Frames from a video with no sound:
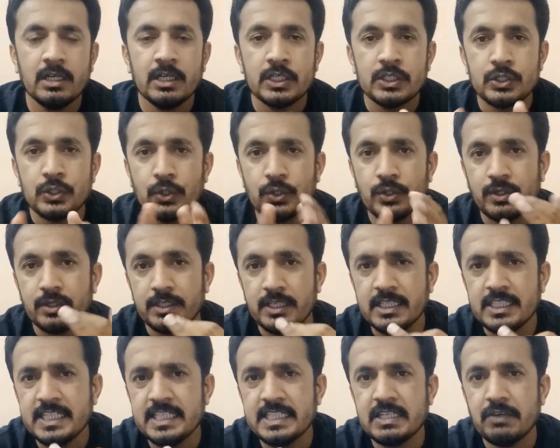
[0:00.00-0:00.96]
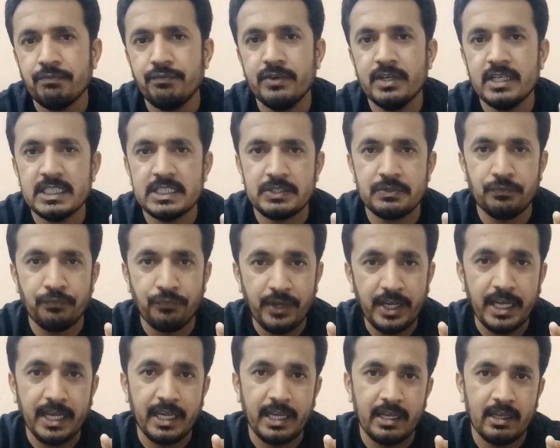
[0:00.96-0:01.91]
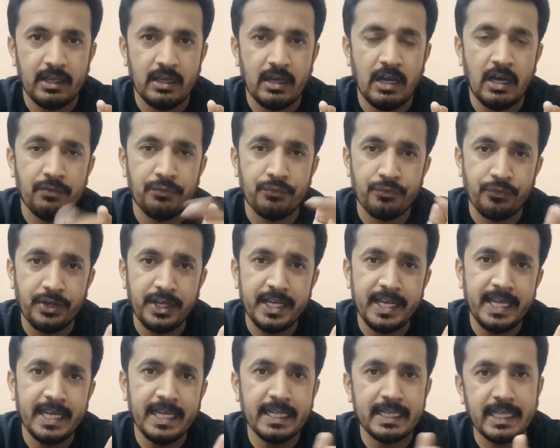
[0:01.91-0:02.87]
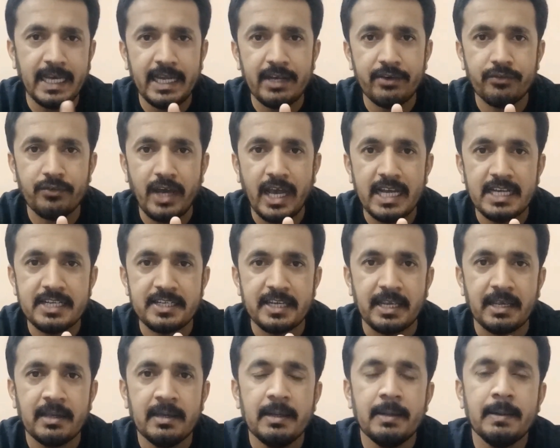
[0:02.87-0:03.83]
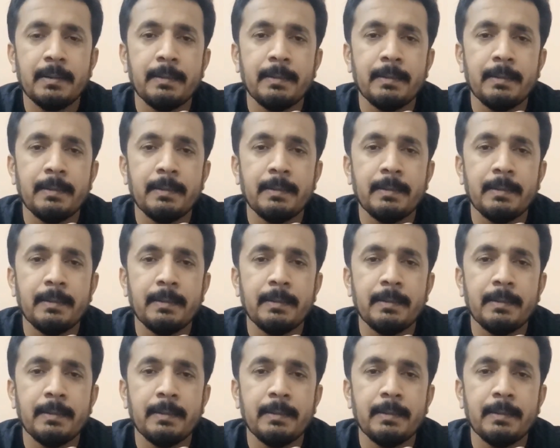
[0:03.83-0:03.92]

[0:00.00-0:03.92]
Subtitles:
So this is the first way of reading then writing.